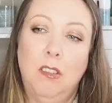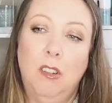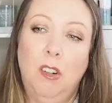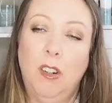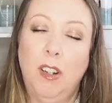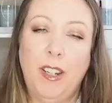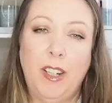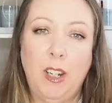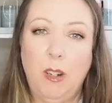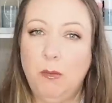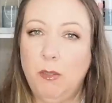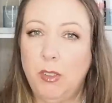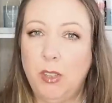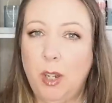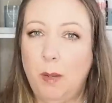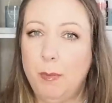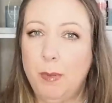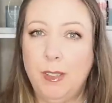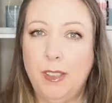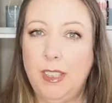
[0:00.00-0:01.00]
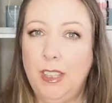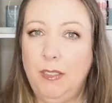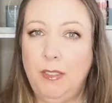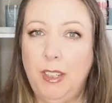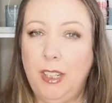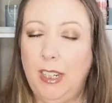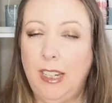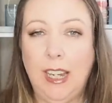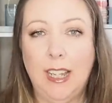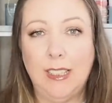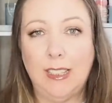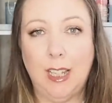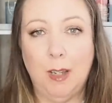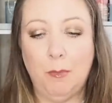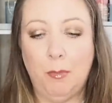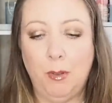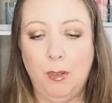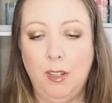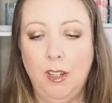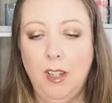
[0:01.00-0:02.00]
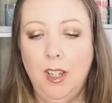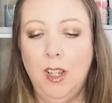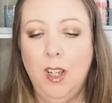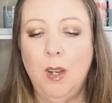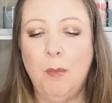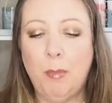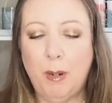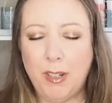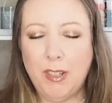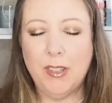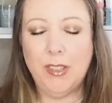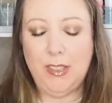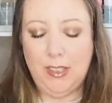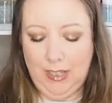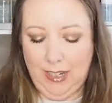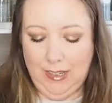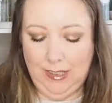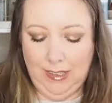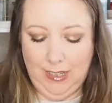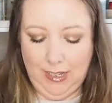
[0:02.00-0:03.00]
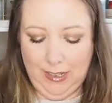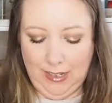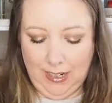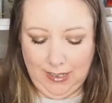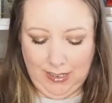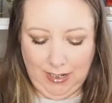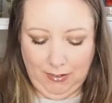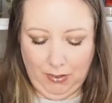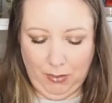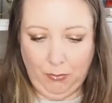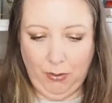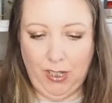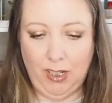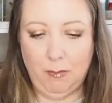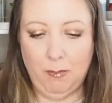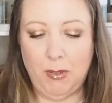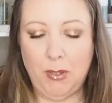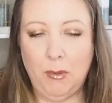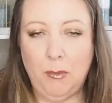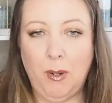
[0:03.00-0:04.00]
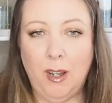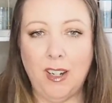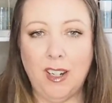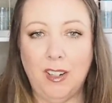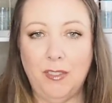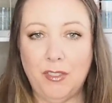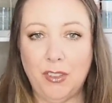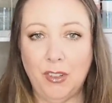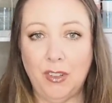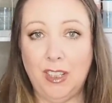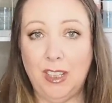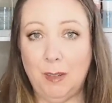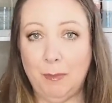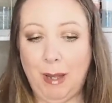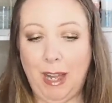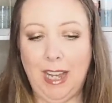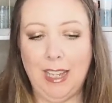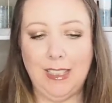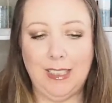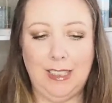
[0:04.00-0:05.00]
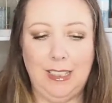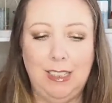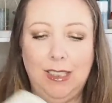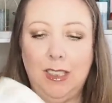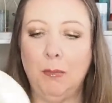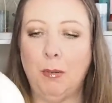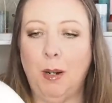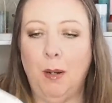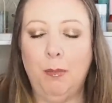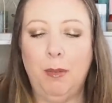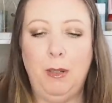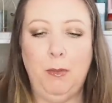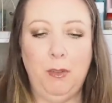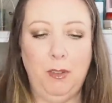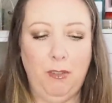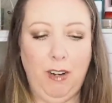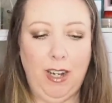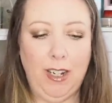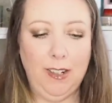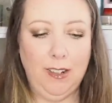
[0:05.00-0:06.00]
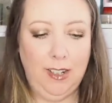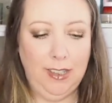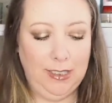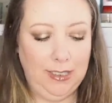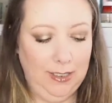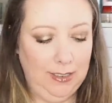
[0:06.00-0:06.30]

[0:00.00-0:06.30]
Or like, go to shop and see if you can get a sample. But I just, as I said, like to have the freedom. So what I've done in the past is, you probably will recognise